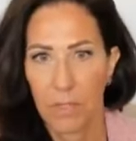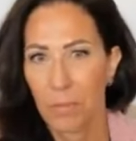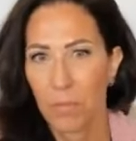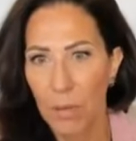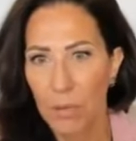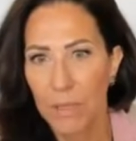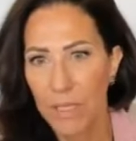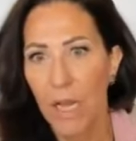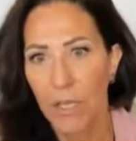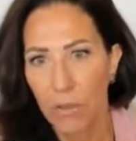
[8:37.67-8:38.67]
Probably
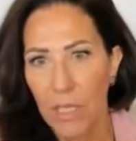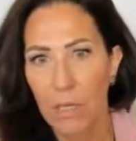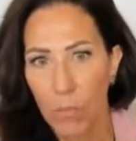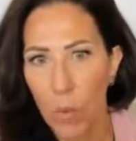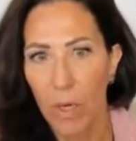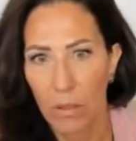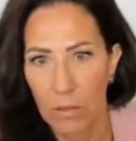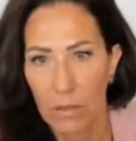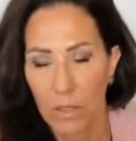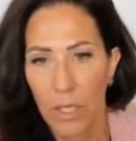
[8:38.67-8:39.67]
not. You'd eat more.
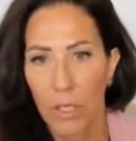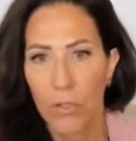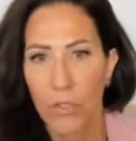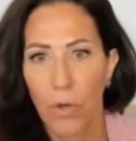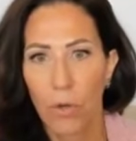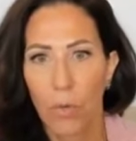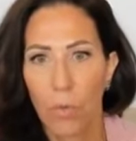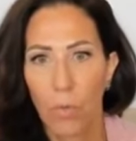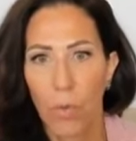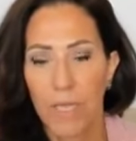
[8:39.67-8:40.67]
So
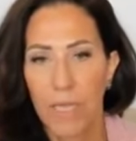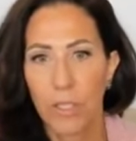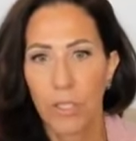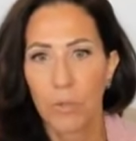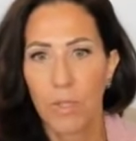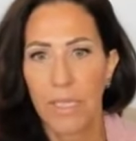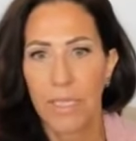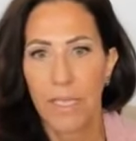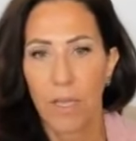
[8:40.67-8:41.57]
what they do is they say,